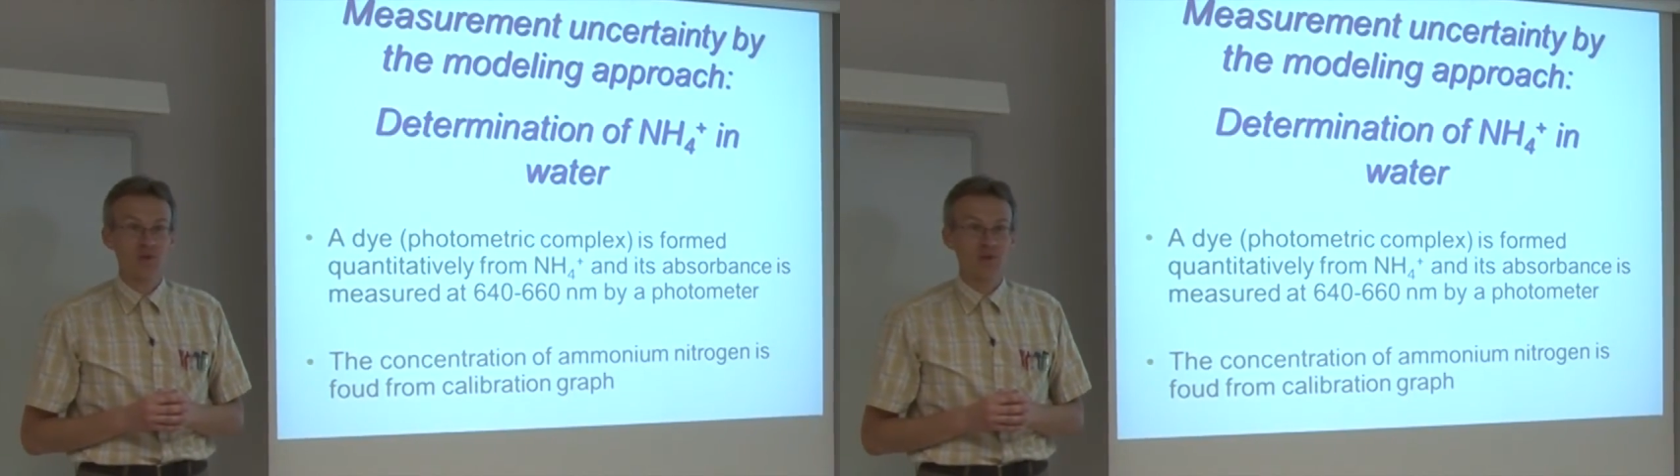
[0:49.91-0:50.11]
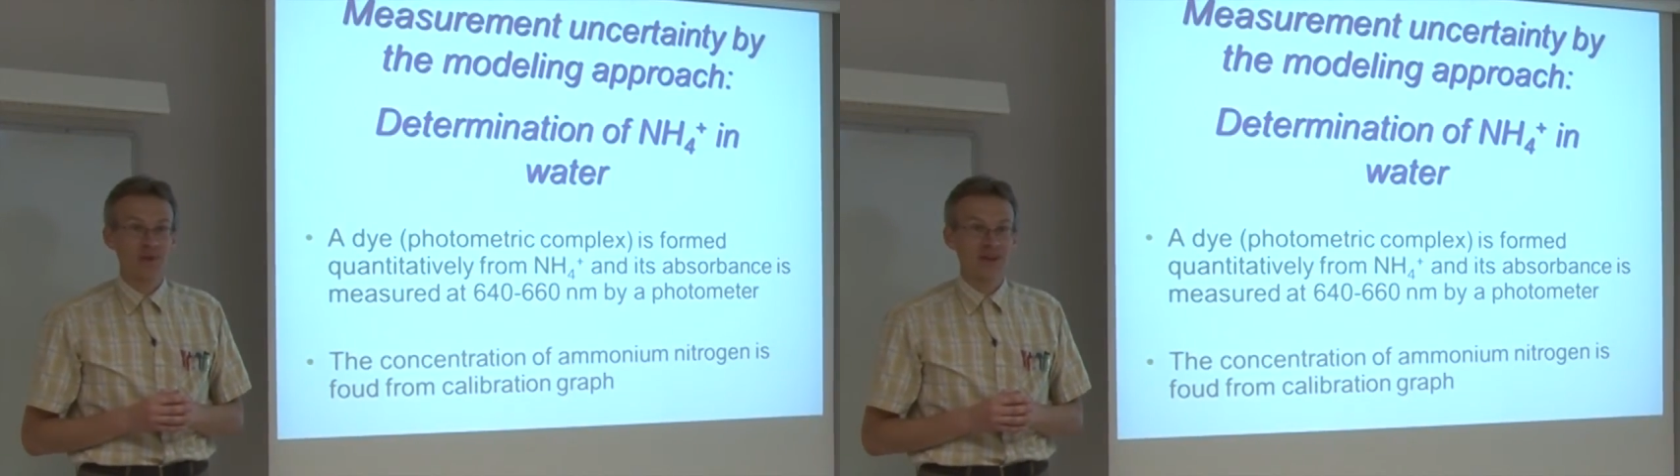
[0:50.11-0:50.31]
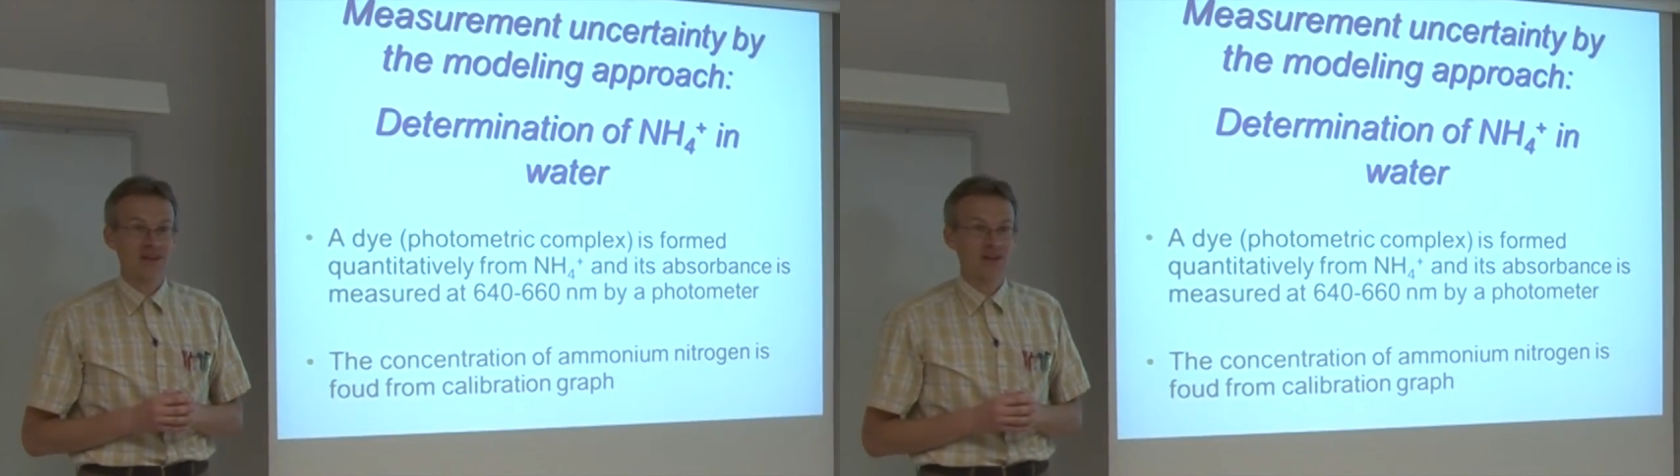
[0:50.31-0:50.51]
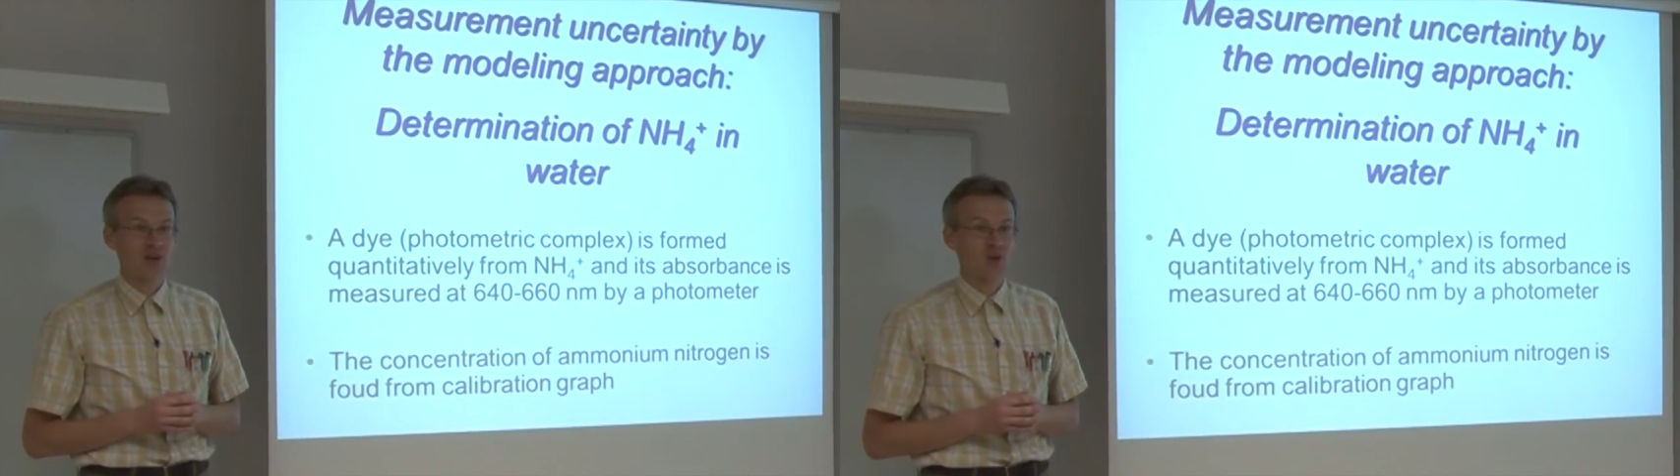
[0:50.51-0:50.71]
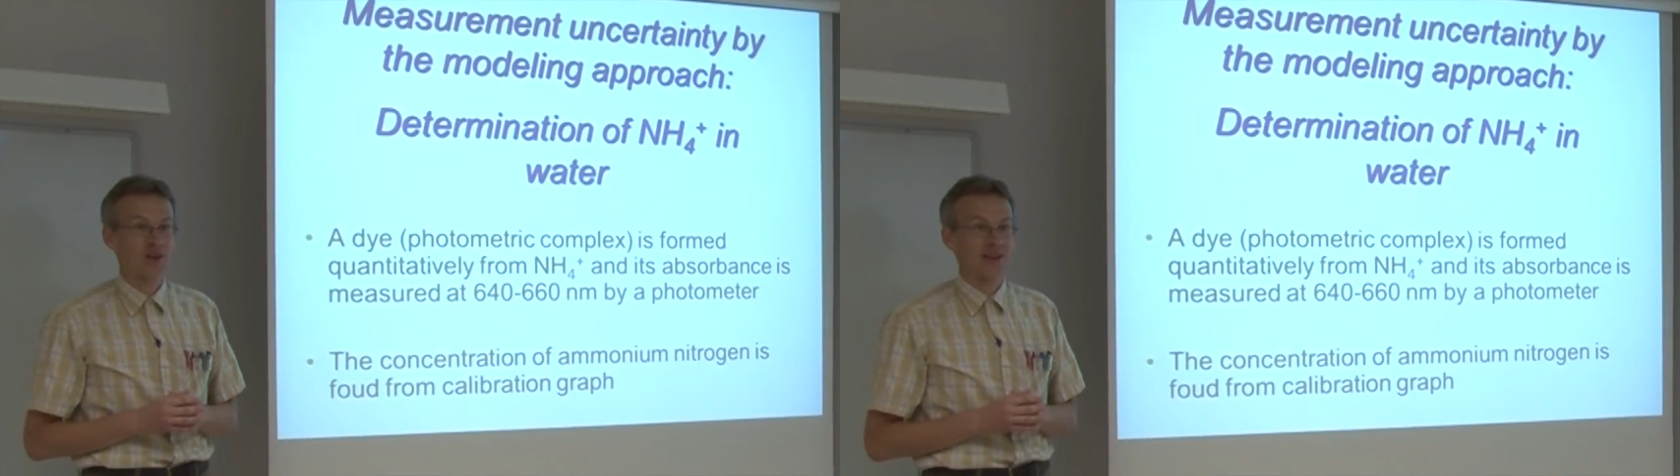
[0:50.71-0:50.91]
will be
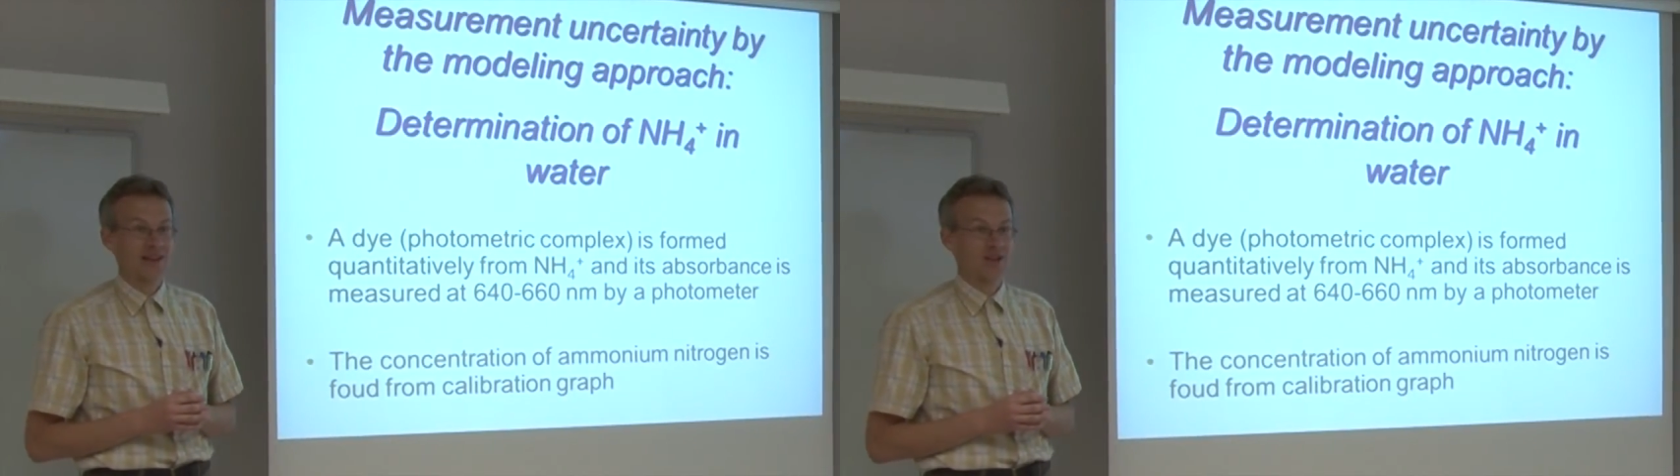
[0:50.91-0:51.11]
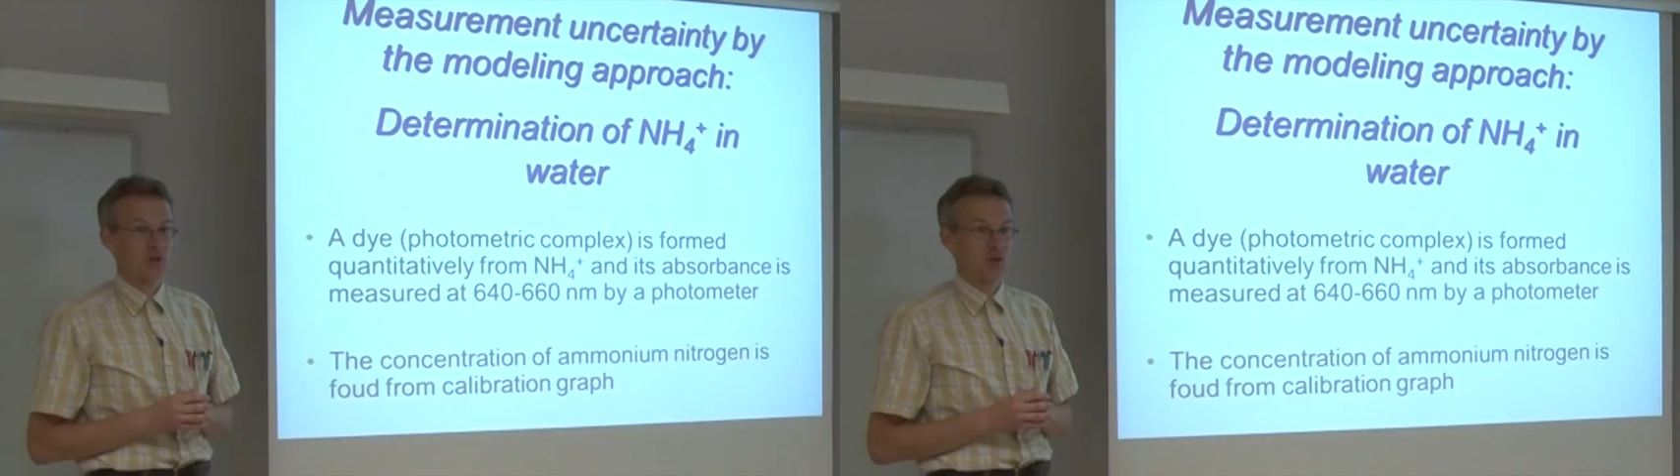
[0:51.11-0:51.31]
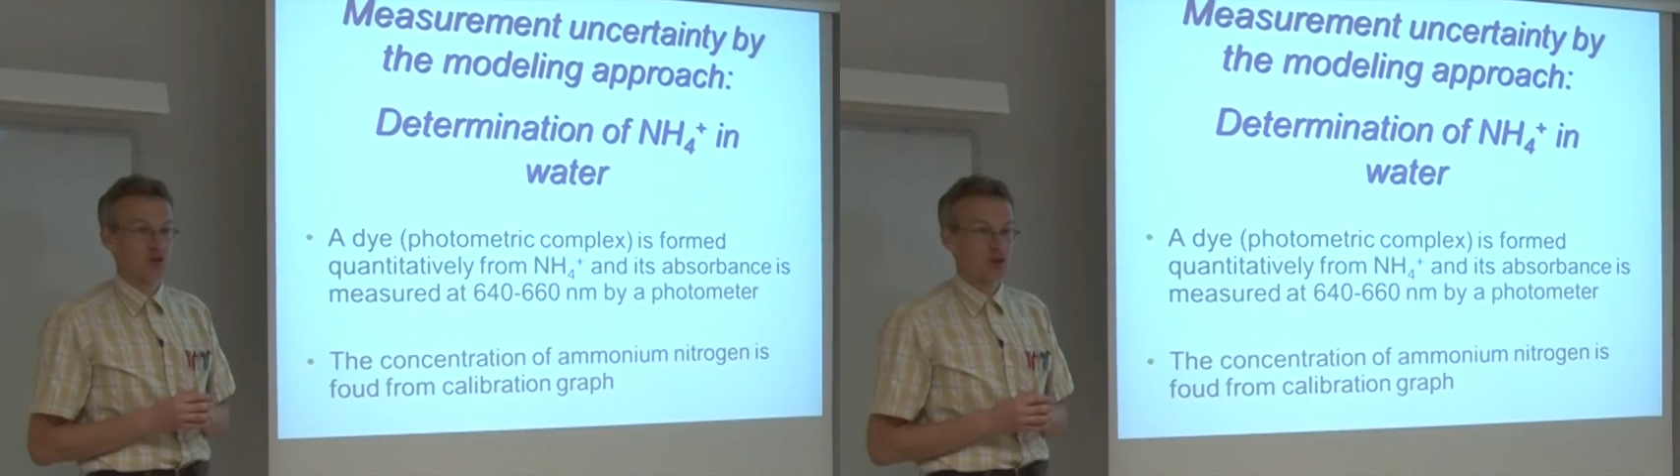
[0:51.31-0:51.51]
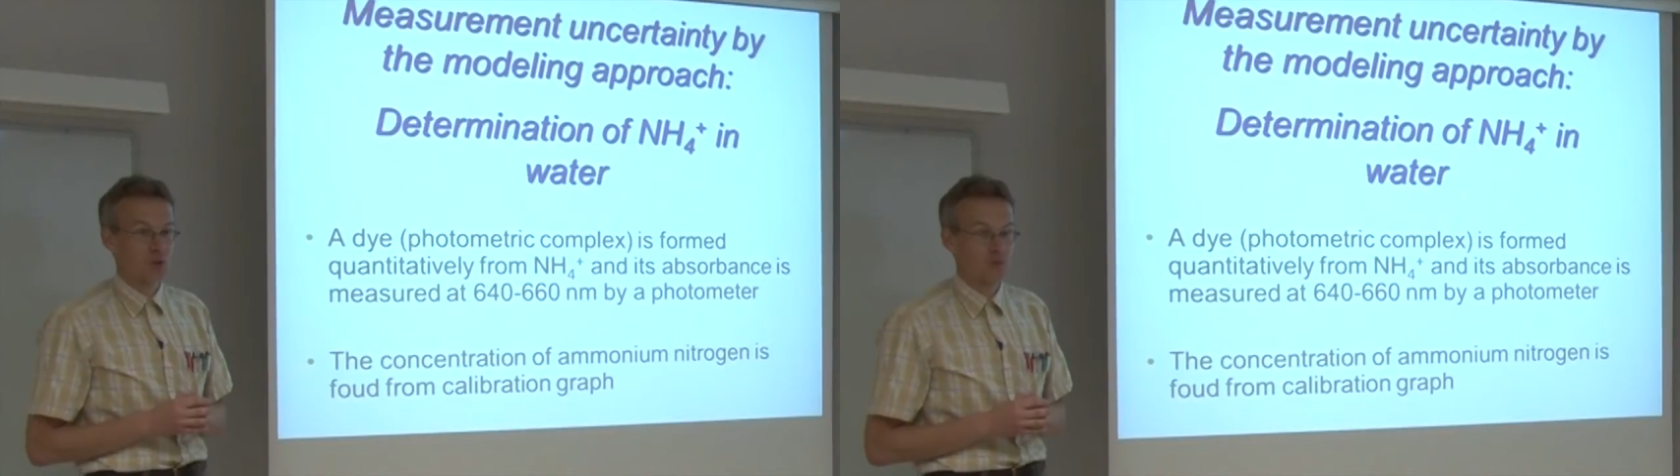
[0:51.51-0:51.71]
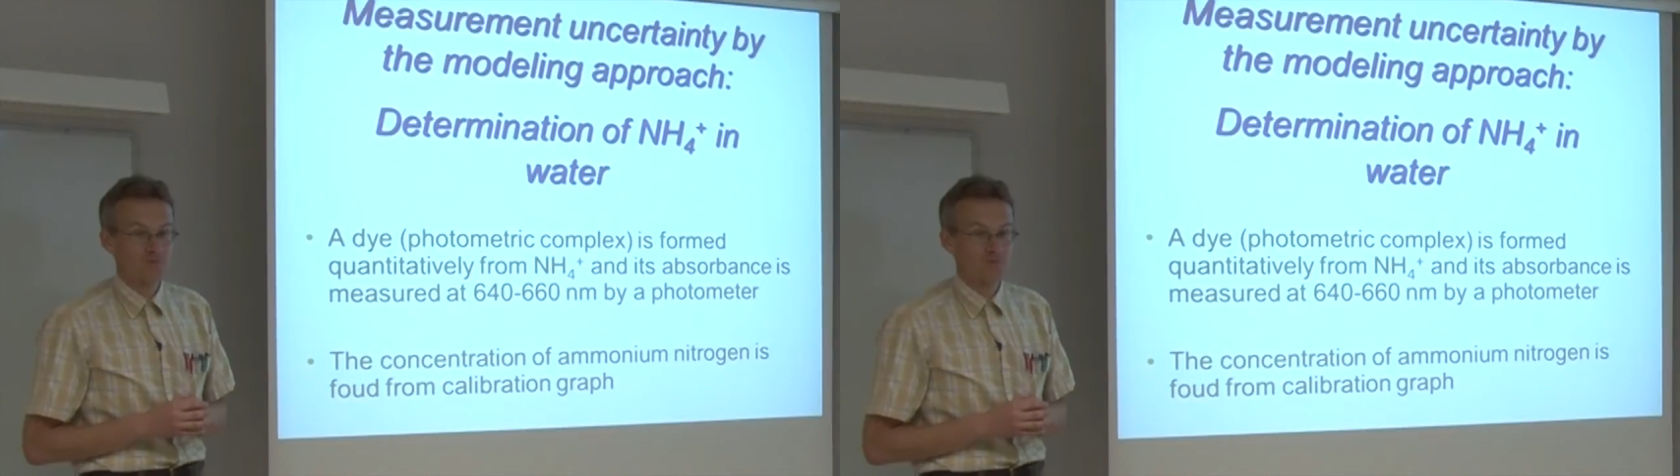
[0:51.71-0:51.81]
looking at also.